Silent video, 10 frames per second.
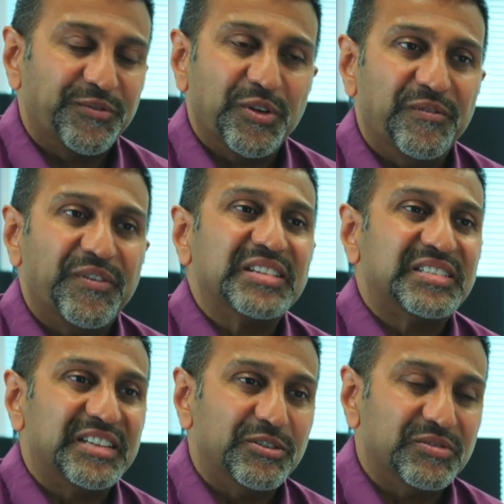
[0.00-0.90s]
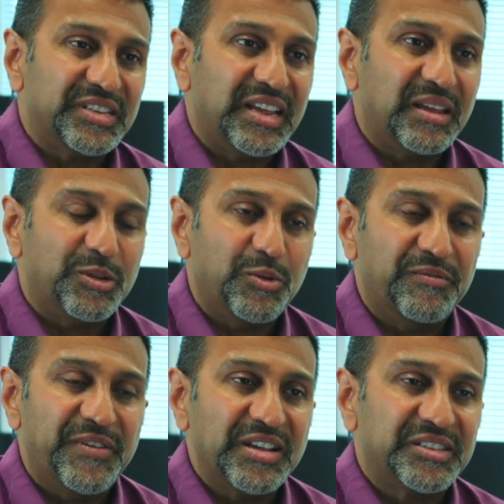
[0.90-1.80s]
you invest in your team, you
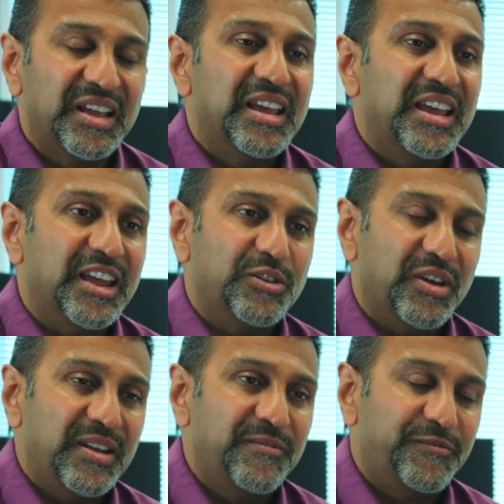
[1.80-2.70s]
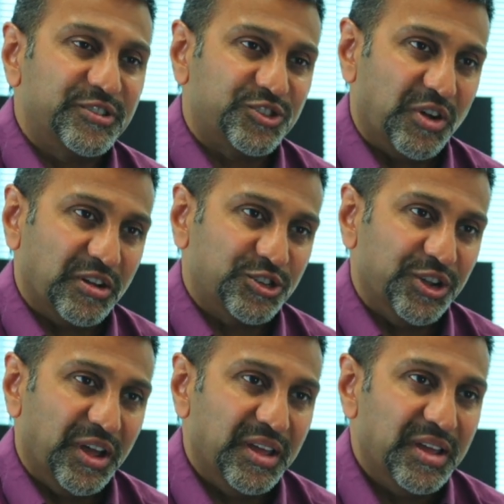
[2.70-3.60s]
invest in your
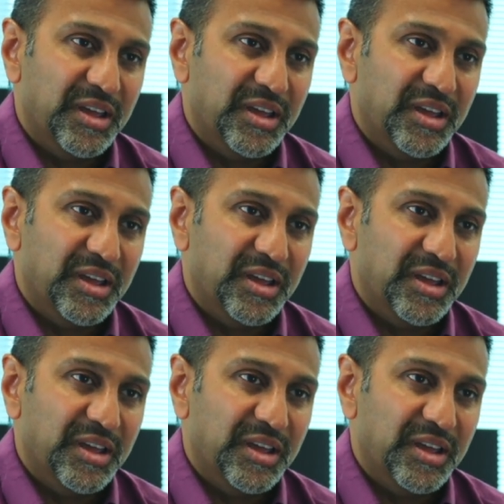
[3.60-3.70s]
infrastructure.